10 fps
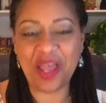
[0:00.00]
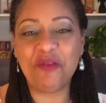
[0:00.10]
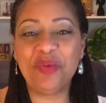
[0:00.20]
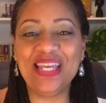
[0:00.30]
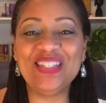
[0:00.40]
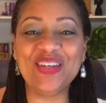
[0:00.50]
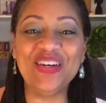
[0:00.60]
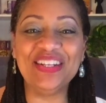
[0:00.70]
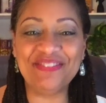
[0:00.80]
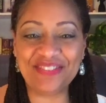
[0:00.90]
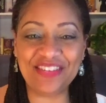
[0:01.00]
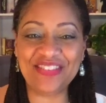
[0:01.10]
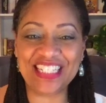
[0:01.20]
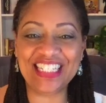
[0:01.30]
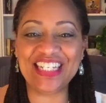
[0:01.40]
based on
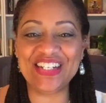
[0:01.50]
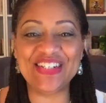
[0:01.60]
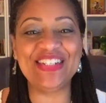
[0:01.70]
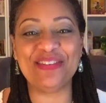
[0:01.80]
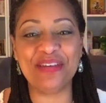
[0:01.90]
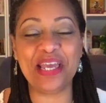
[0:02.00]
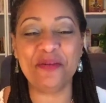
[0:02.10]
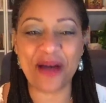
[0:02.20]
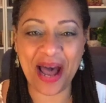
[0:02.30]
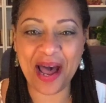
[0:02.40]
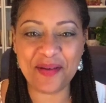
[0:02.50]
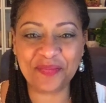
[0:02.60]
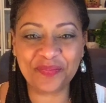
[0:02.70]
50 years of hip hop.